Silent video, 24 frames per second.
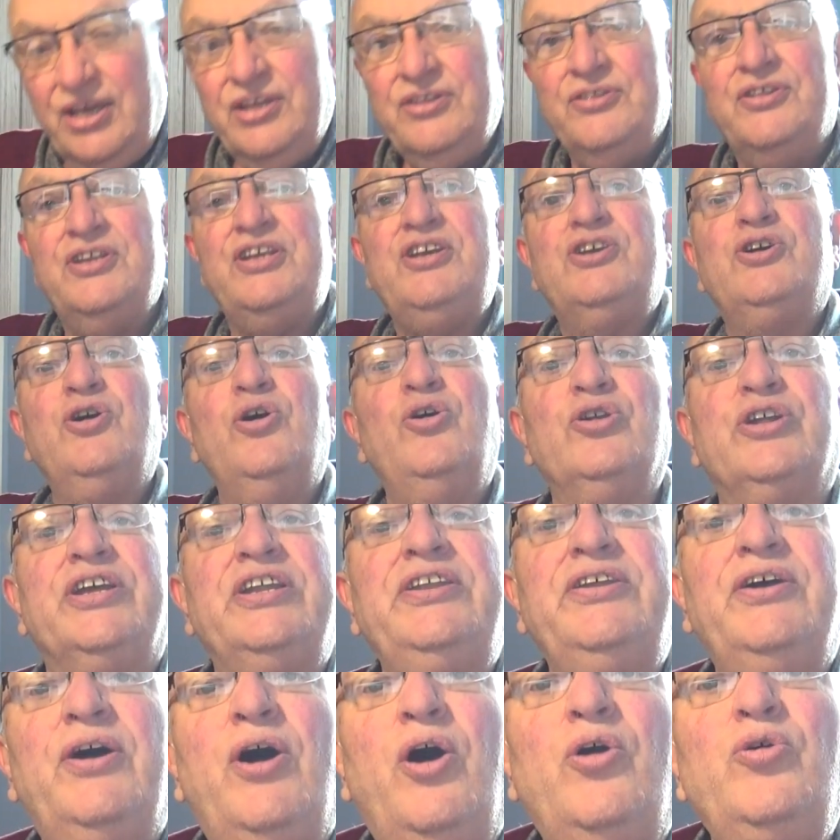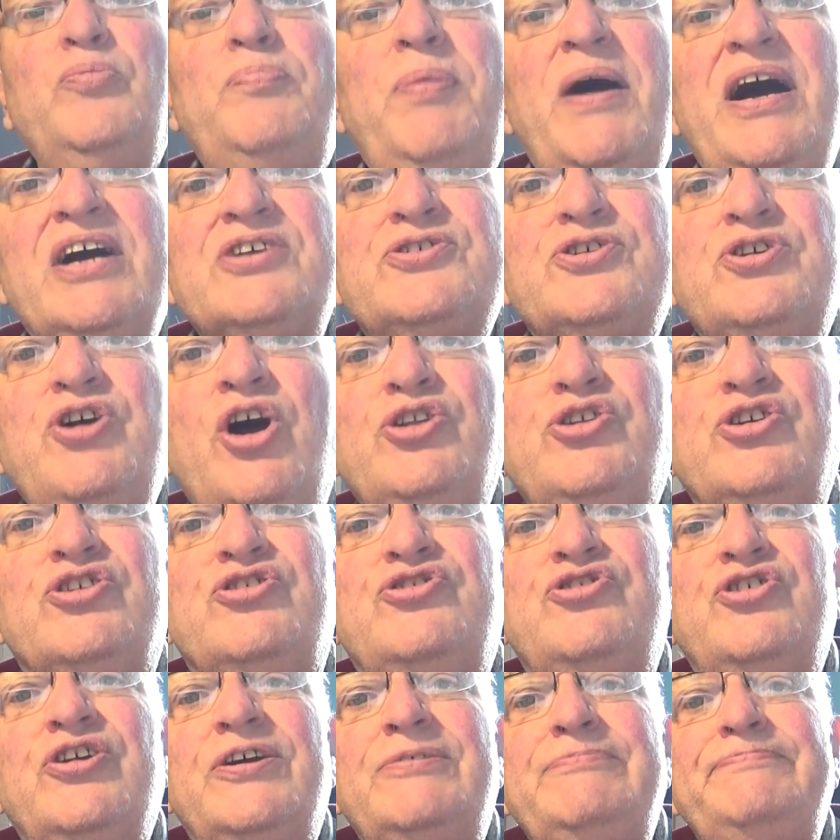that he called it Old Parr's
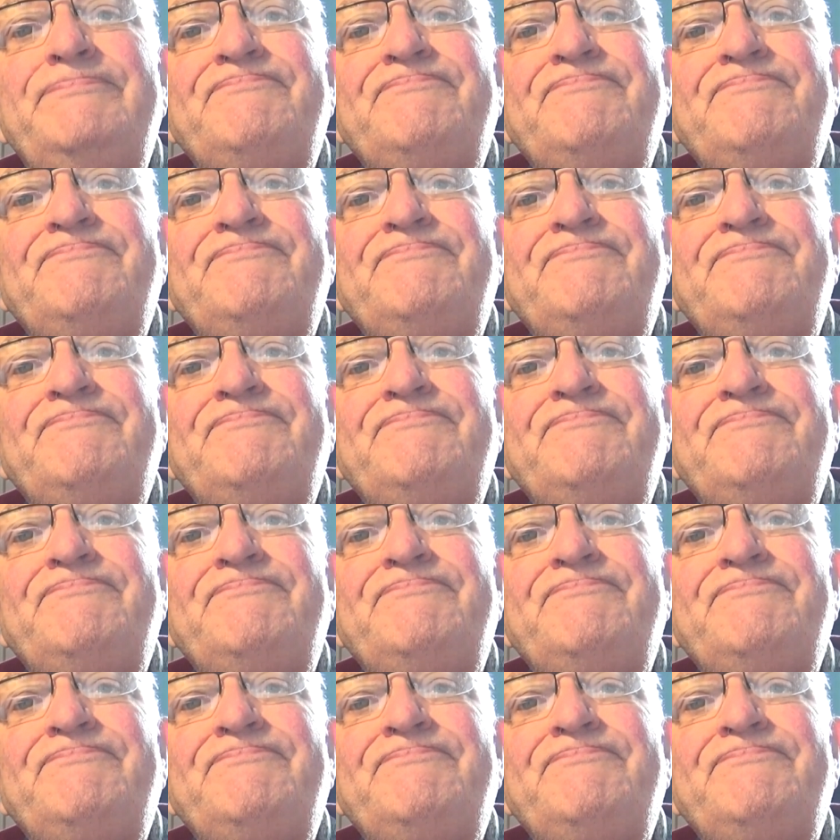Cottage.